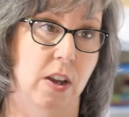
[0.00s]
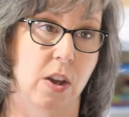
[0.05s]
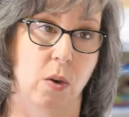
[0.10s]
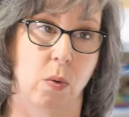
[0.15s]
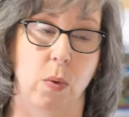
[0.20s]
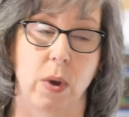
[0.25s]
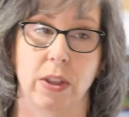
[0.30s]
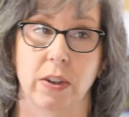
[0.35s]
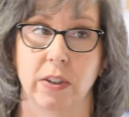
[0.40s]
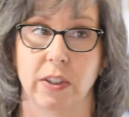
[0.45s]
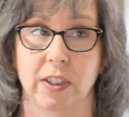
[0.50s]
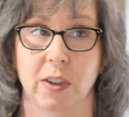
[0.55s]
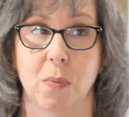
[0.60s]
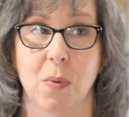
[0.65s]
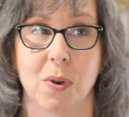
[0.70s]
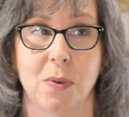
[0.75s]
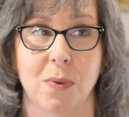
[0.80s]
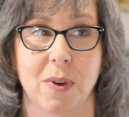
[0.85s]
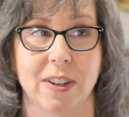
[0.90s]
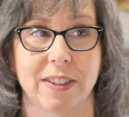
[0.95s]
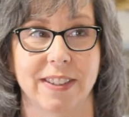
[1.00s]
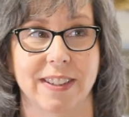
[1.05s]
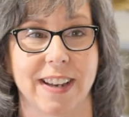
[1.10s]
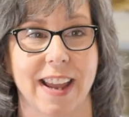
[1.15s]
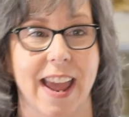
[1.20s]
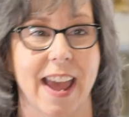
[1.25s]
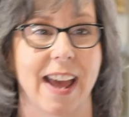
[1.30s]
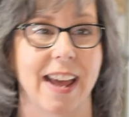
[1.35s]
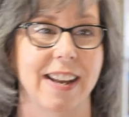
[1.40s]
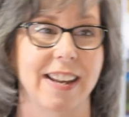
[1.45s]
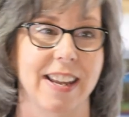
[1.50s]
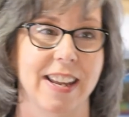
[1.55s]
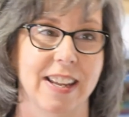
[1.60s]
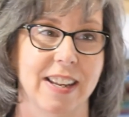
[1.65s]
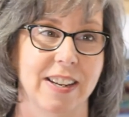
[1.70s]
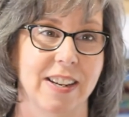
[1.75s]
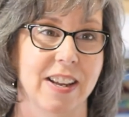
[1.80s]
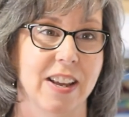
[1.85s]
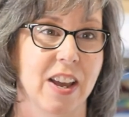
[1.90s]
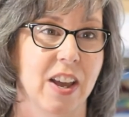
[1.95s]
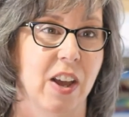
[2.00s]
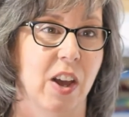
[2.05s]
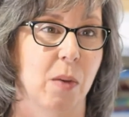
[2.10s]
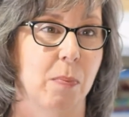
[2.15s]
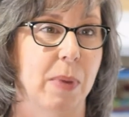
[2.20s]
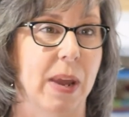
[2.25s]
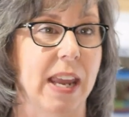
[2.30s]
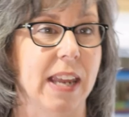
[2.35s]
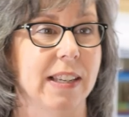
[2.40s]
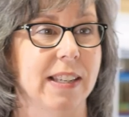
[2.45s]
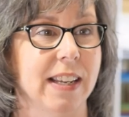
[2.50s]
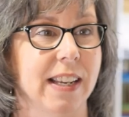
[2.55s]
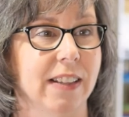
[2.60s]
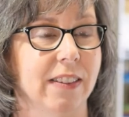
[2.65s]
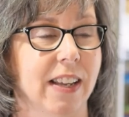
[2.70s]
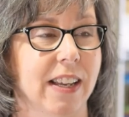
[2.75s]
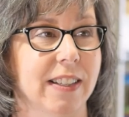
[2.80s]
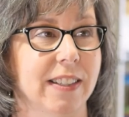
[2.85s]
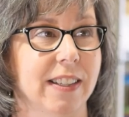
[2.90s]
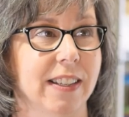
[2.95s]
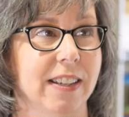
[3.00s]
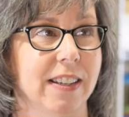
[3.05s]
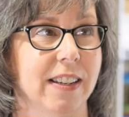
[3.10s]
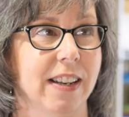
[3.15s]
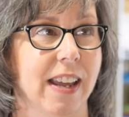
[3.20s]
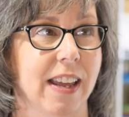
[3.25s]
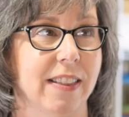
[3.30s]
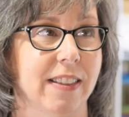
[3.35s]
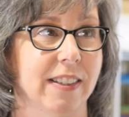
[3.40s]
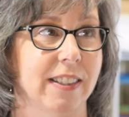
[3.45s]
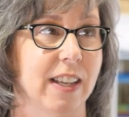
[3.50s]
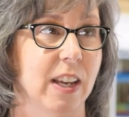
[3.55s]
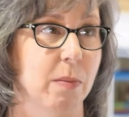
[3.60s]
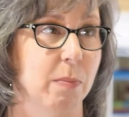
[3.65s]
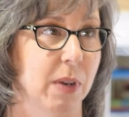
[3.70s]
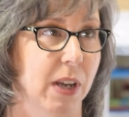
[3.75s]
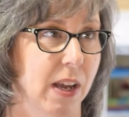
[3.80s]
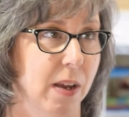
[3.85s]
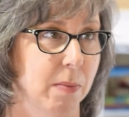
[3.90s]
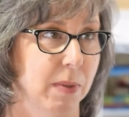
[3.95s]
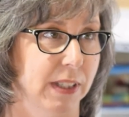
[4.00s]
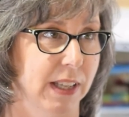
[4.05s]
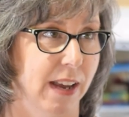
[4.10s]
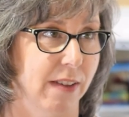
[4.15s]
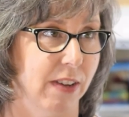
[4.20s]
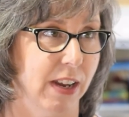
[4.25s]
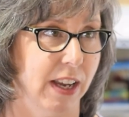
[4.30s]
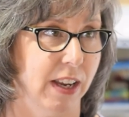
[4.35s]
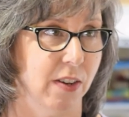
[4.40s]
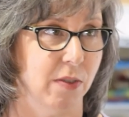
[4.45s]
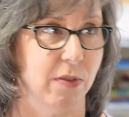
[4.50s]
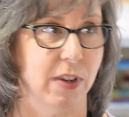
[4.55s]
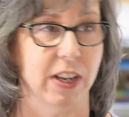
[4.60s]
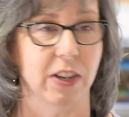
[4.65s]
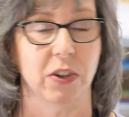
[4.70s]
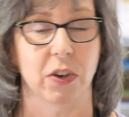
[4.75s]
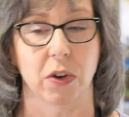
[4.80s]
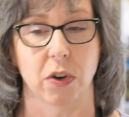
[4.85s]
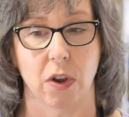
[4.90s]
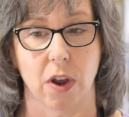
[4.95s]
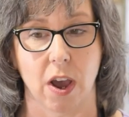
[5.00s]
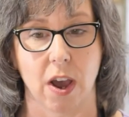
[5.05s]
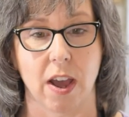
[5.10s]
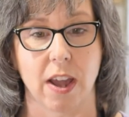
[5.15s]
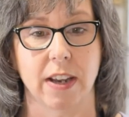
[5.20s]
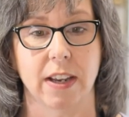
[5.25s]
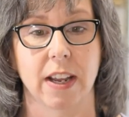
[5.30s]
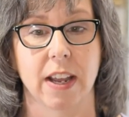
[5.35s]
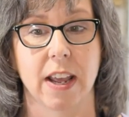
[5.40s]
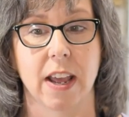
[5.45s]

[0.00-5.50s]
Whether someone wants to add in a painting lesson at the same time as having an event or not,